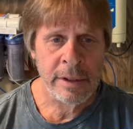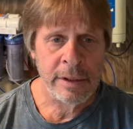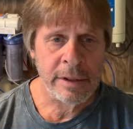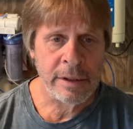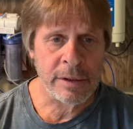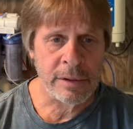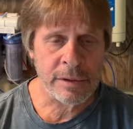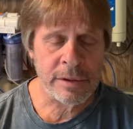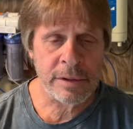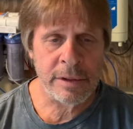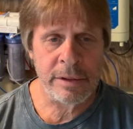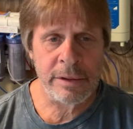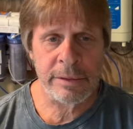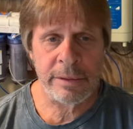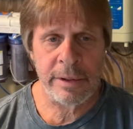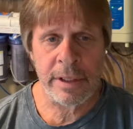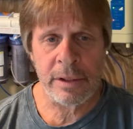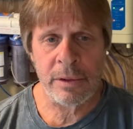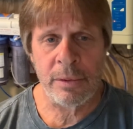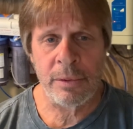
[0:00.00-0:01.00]
You know, say
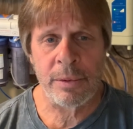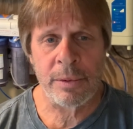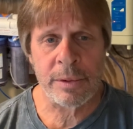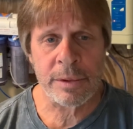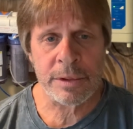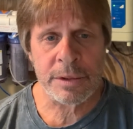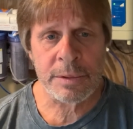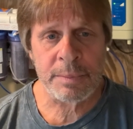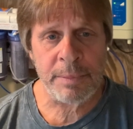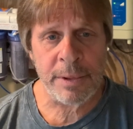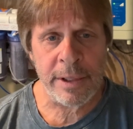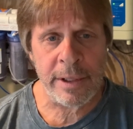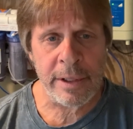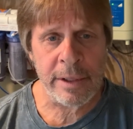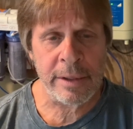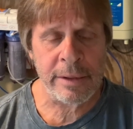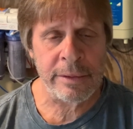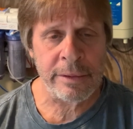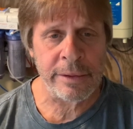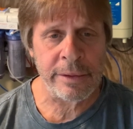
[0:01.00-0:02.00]
you're at a horse
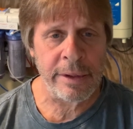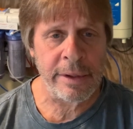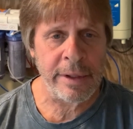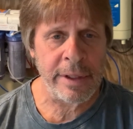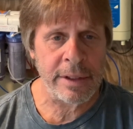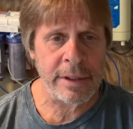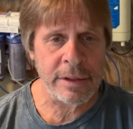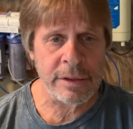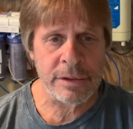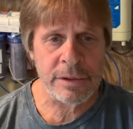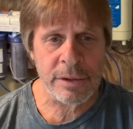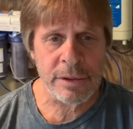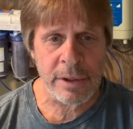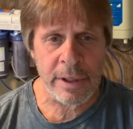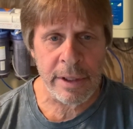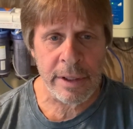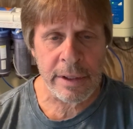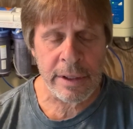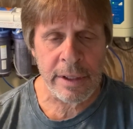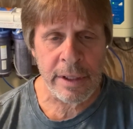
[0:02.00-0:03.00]
barn, or you're at a
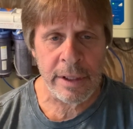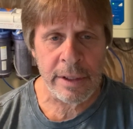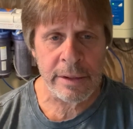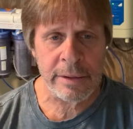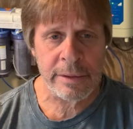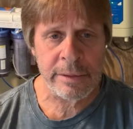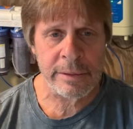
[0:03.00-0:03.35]
dog kennel,